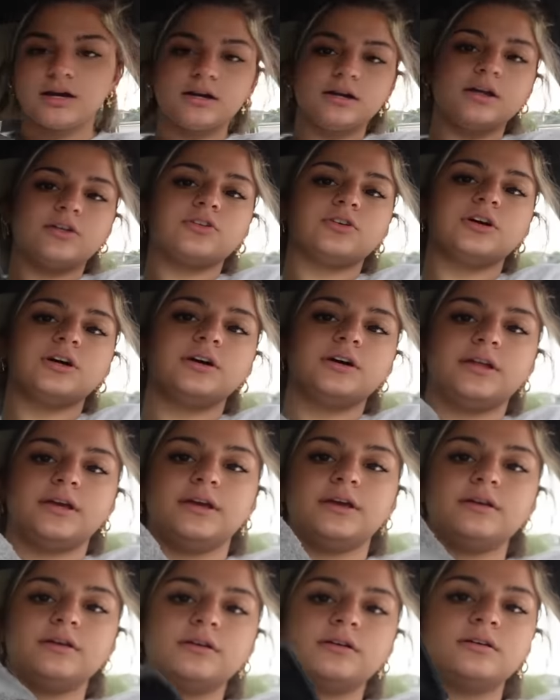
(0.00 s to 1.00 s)
another
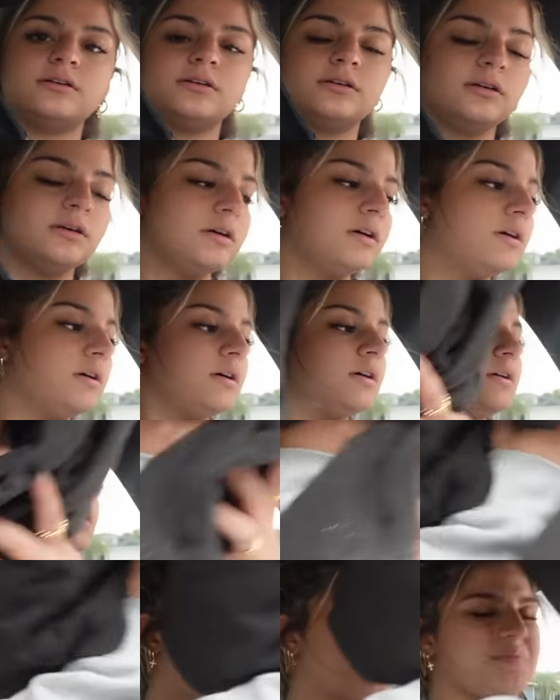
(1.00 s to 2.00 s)
hoodie.
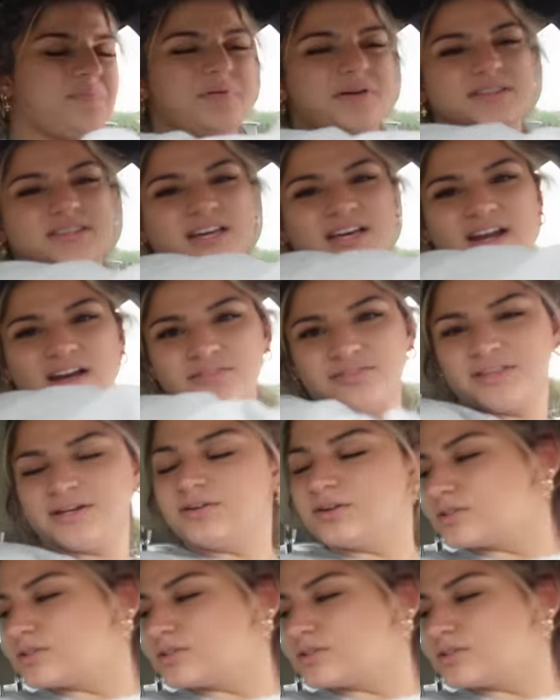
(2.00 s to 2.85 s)
We put that out there